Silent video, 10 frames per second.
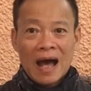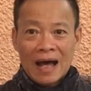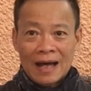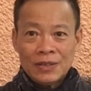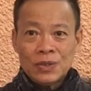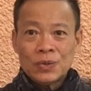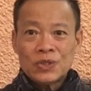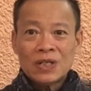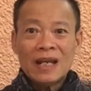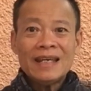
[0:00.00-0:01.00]
are
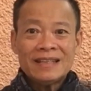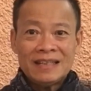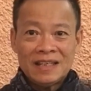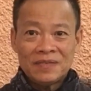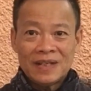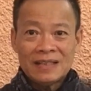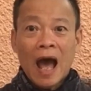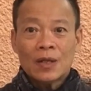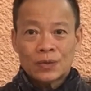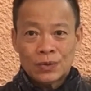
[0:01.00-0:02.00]
usually given
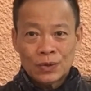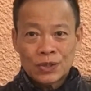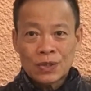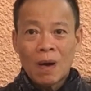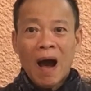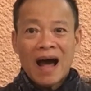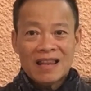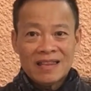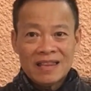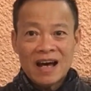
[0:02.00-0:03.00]
to show
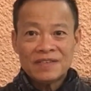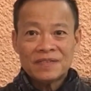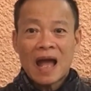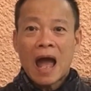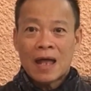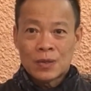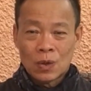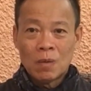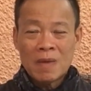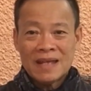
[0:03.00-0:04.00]
love and
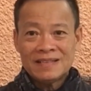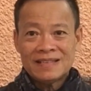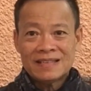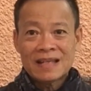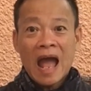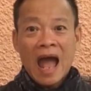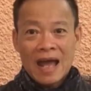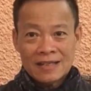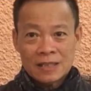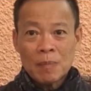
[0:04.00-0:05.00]
romance,
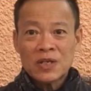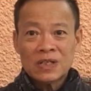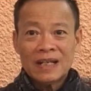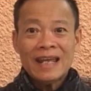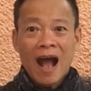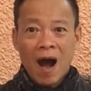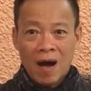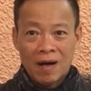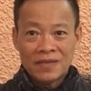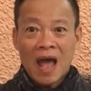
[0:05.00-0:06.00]
especially
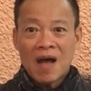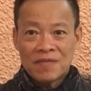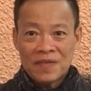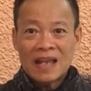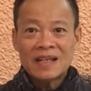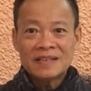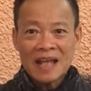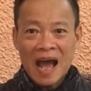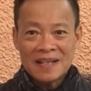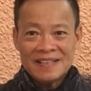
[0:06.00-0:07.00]
on
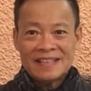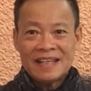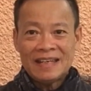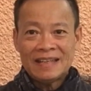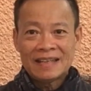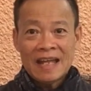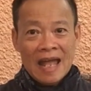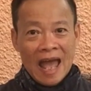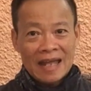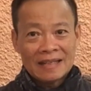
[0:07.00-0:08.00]
Valentine's Day,
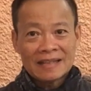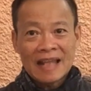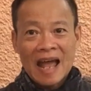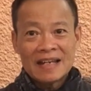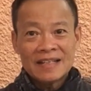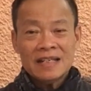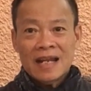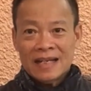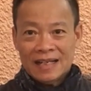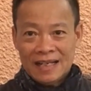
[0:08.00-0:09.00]
and Thailand
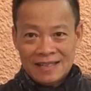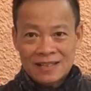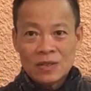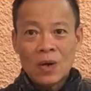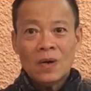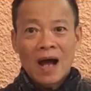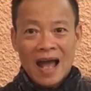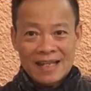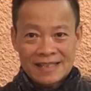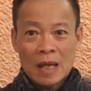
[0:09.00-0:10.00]
is no
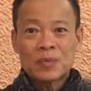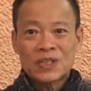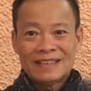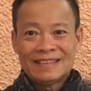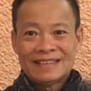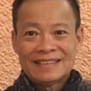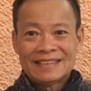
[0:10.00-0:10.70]
exception.